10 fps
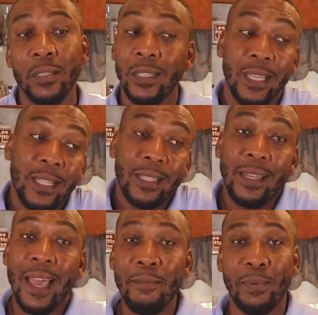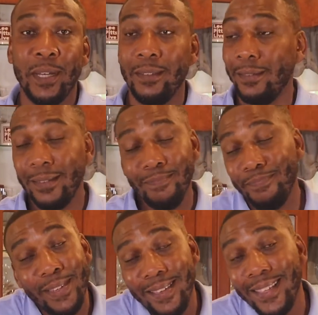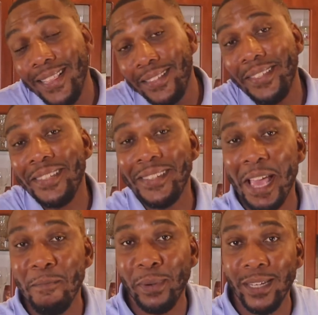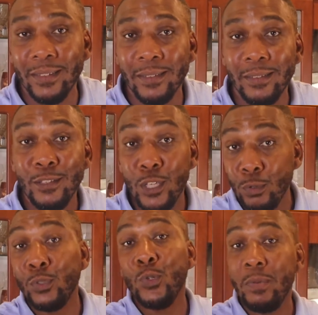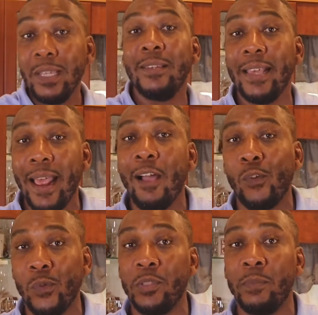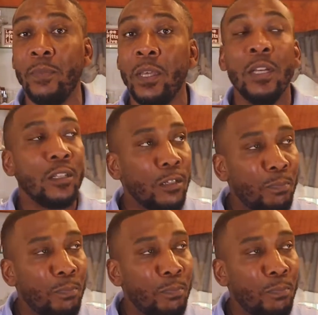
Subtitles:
Hit the like button. Hit the dislike button. YouTube needs that algorithm to